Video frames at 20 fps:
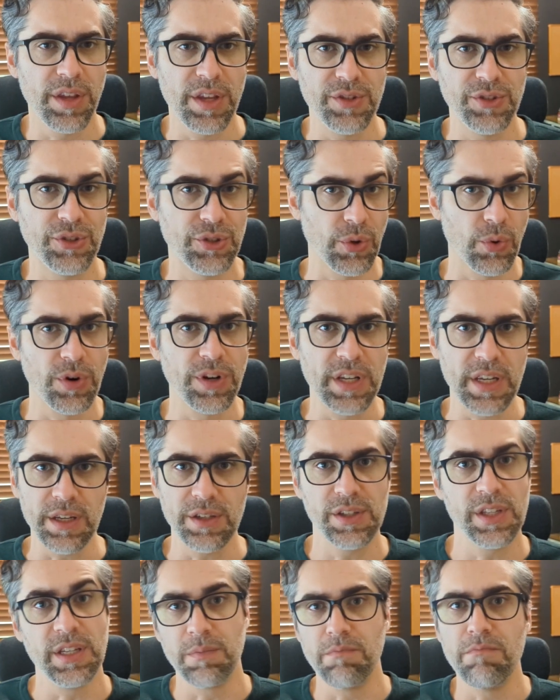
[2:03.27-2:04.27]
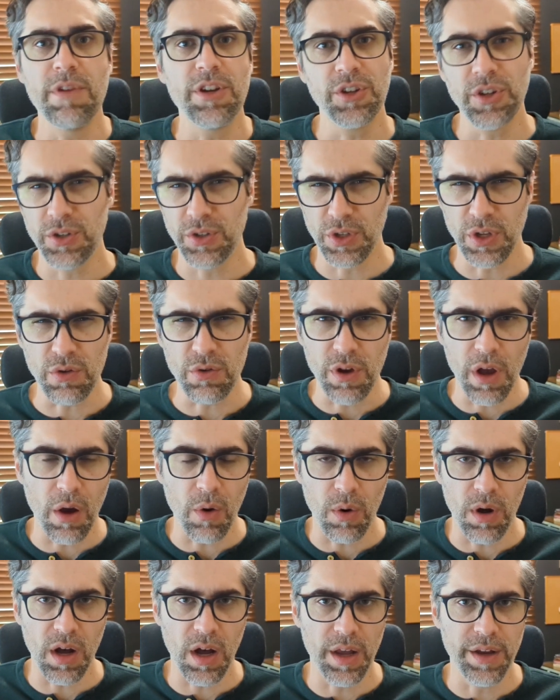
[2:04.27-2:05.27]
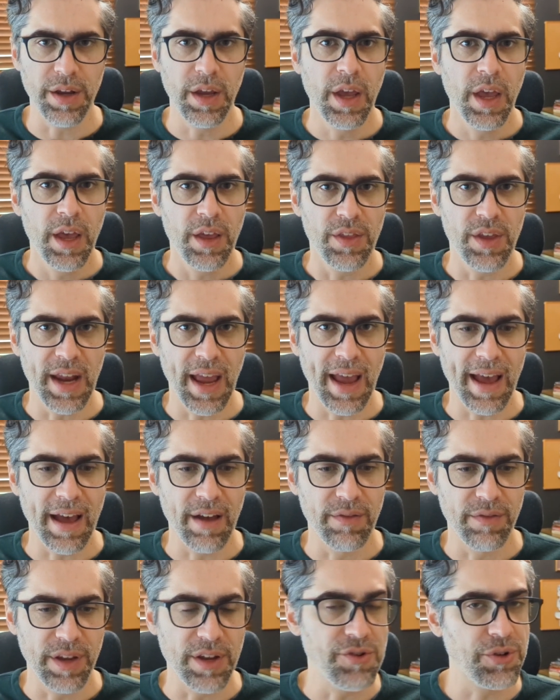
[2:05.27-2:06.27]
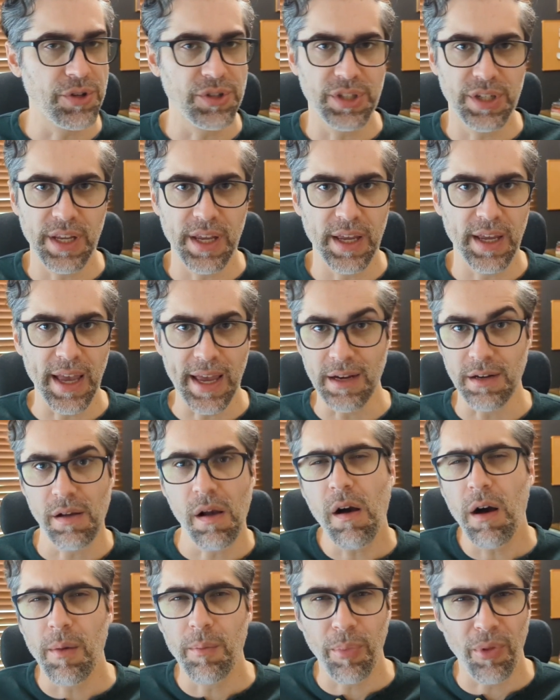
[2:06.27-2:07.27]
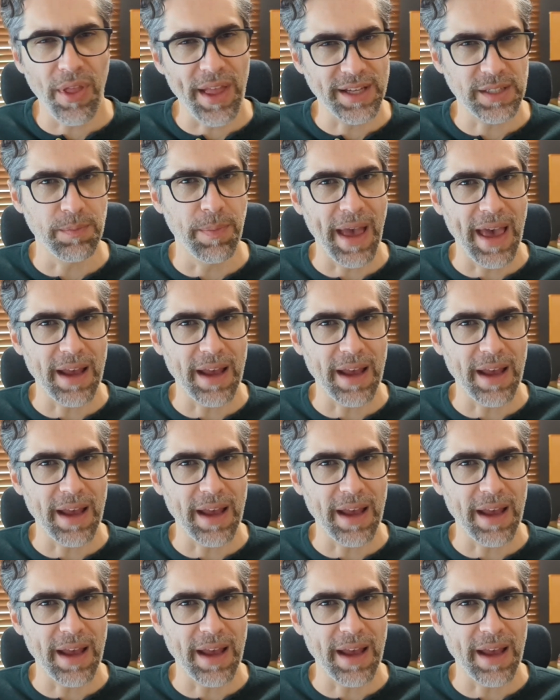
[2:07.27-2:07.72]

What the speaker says: sorties, these missions you go on that have interesting and complex battle